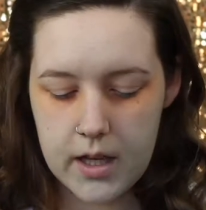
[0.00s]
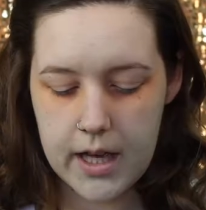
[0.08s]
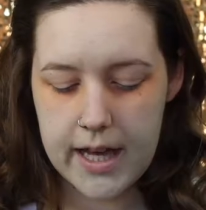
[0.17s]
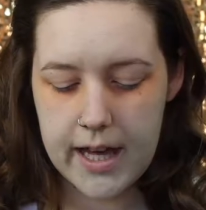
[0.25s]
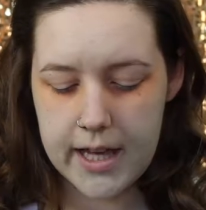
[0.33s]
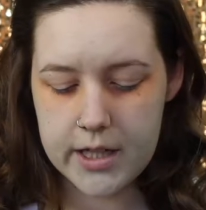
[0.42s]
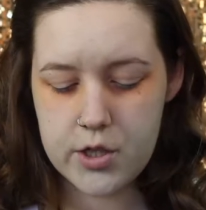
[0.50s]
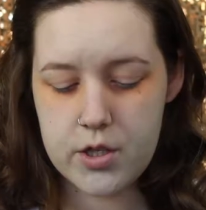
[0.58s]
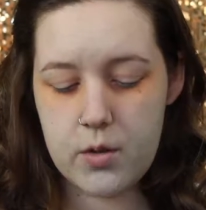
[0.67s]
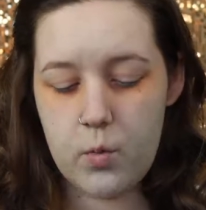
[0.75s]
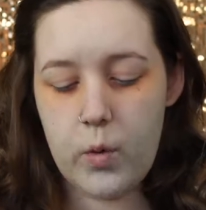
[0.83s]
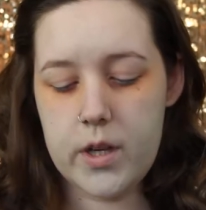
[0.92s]
I
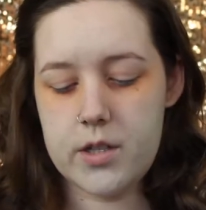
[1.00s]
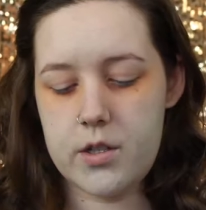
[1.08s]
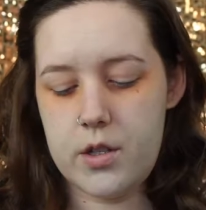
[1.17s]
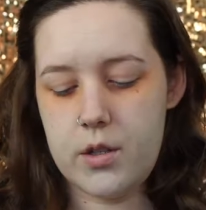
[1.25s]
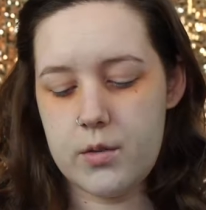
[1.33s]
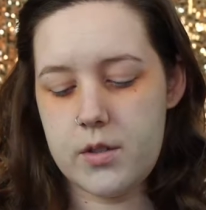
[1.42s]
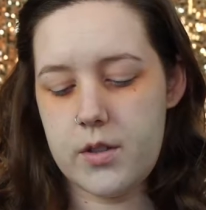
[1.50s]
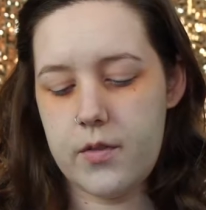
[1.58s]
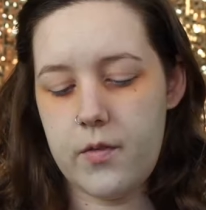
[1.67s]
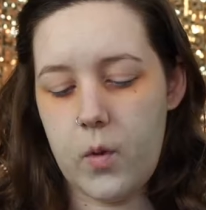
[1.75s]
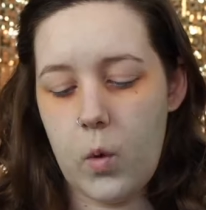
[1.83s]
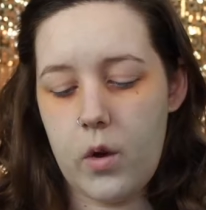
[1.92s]
actually went to
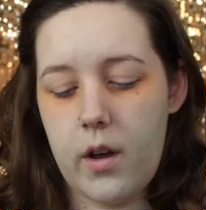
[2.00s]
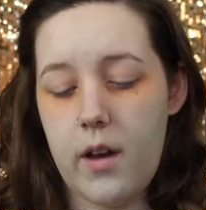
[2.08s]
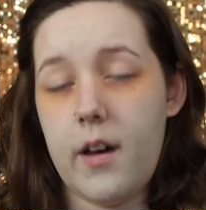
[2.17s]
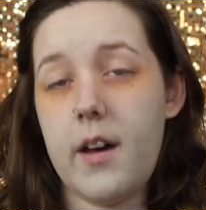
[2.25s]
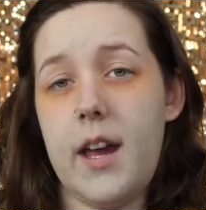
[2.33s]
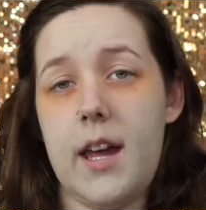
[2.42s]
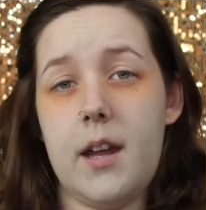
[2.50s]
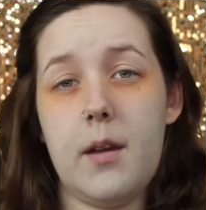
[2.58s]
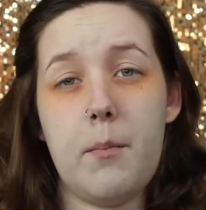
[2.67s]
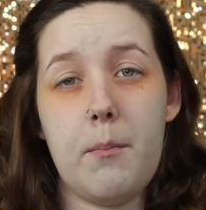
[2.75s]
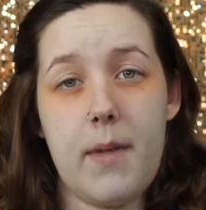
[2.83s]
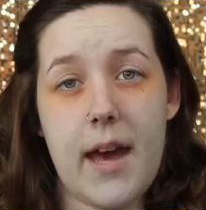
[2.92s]
Sephora
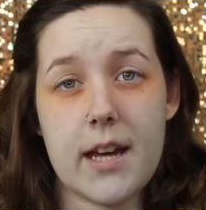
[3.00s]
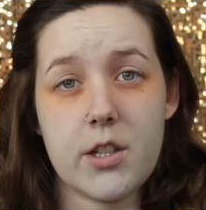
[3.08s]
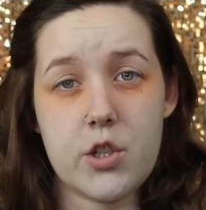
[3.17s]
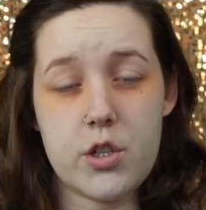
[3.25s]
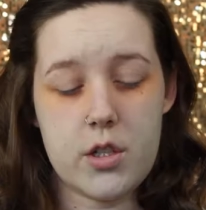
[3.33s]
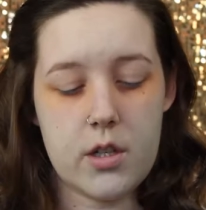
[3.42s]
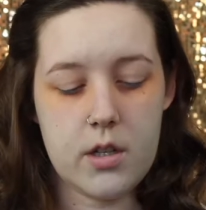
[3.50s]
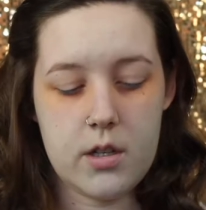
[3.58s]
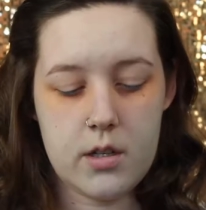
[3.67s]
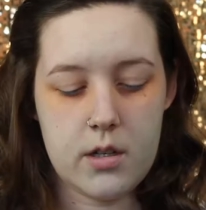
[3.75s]
and matched